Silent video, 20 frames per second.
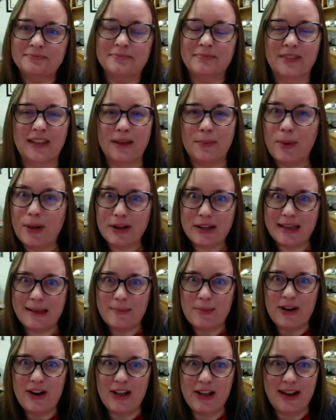keep on
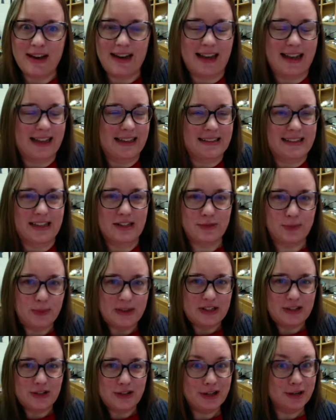keeping on. I guess that's
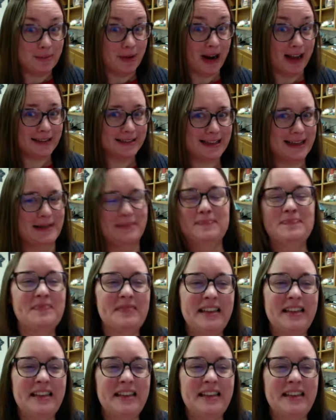winter in Nebraska.